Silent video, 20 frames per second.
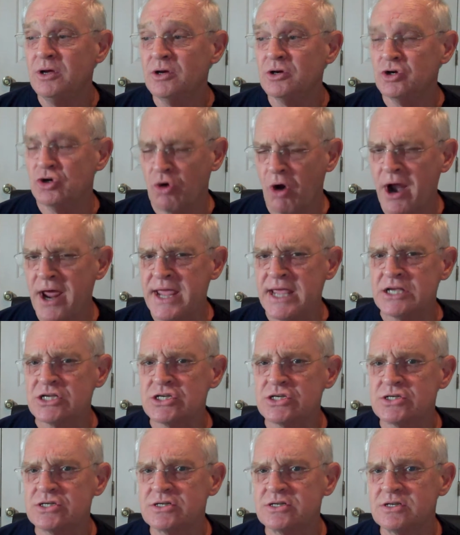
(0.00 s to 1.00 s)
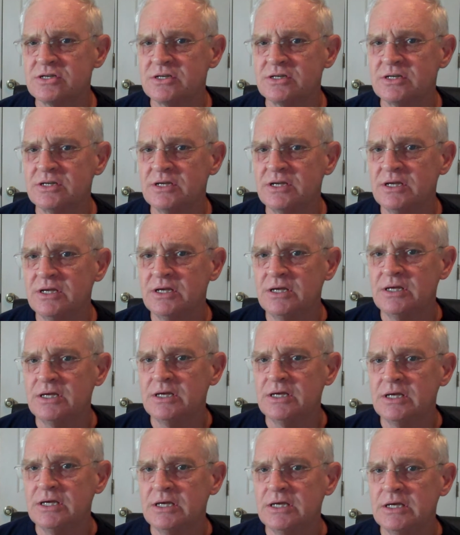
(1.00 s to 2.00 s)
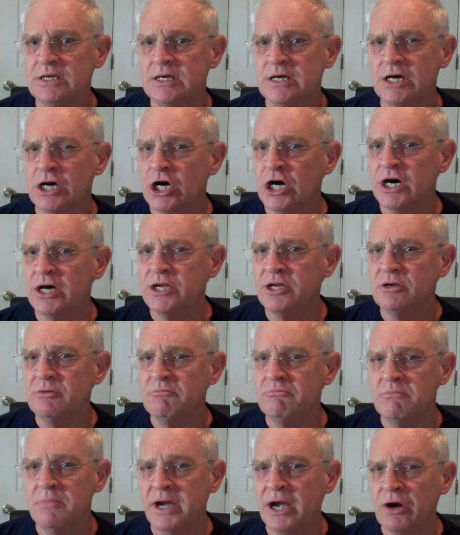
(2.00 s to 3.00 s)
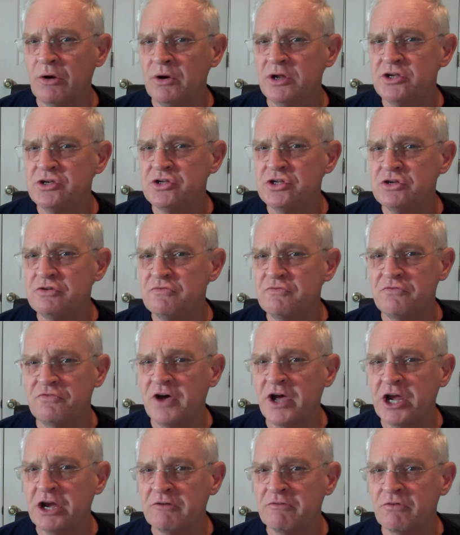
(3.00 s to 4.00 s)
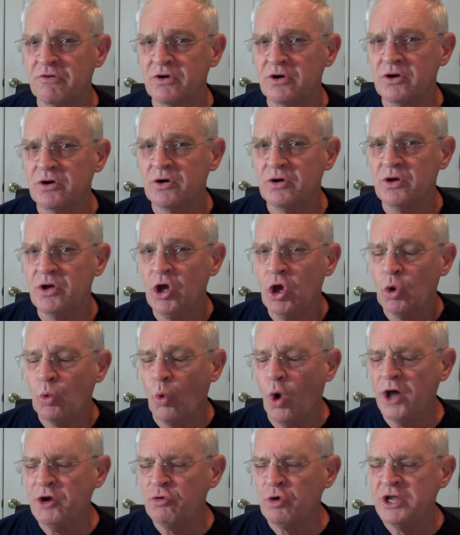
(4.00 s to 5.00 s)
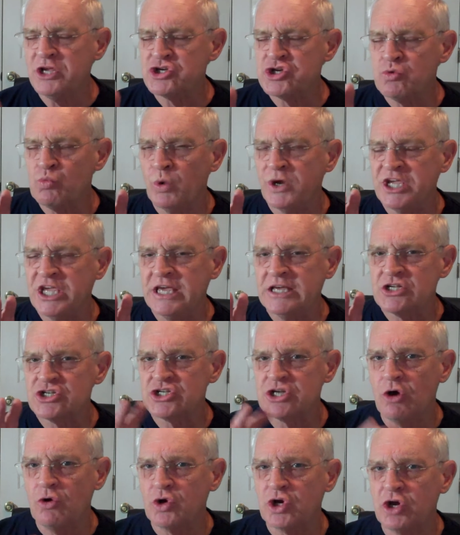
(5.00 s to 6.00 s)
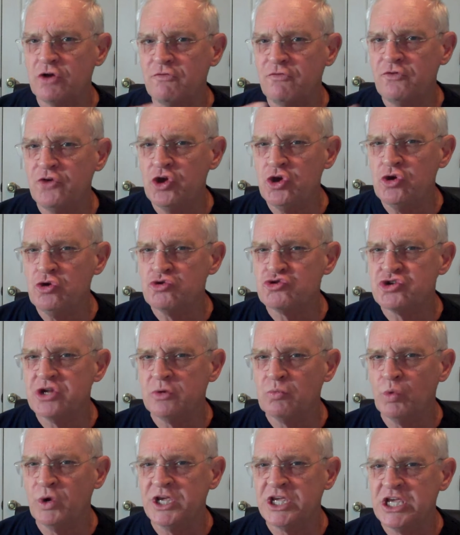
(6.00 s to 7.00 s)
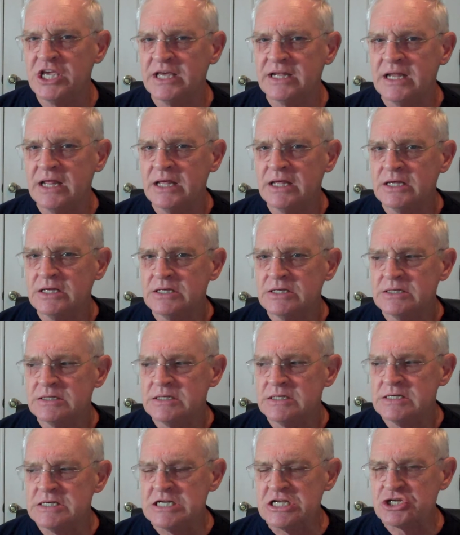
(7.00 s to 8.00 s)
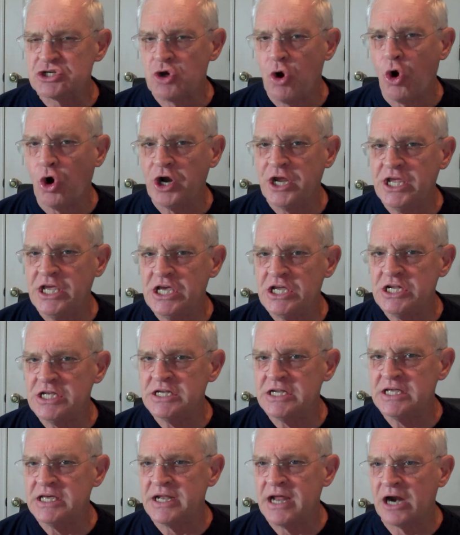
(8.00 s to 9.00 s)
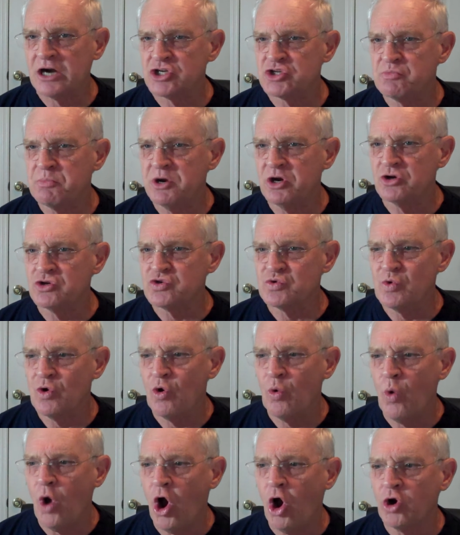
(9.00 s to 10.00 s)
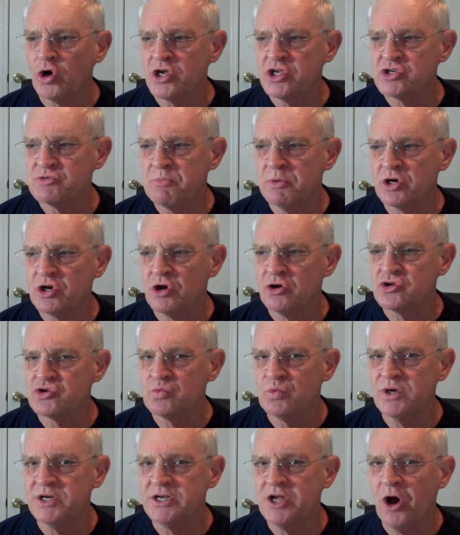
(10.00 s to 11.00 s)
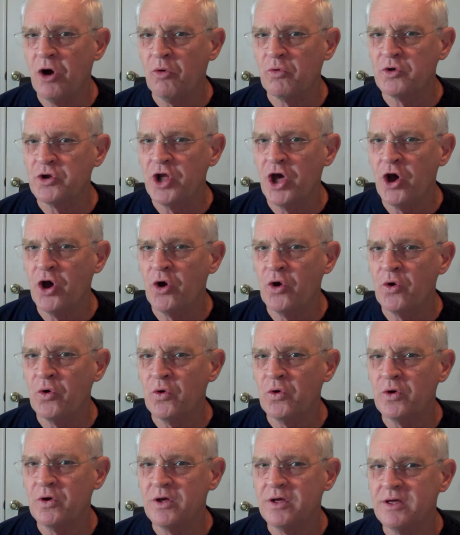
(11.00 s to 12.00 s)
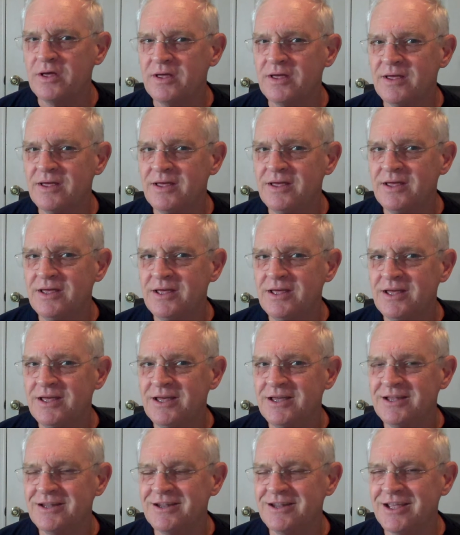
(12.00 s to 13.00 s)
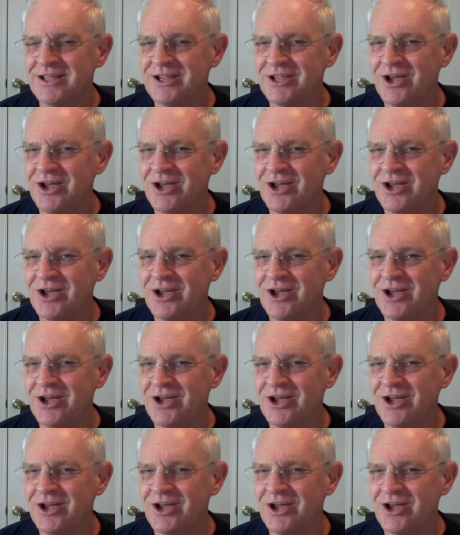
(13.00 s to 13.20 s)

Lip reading: Grace, unmerited favor. One reason we get so confused and we get disoriented in our spiritual walk is because we don't know that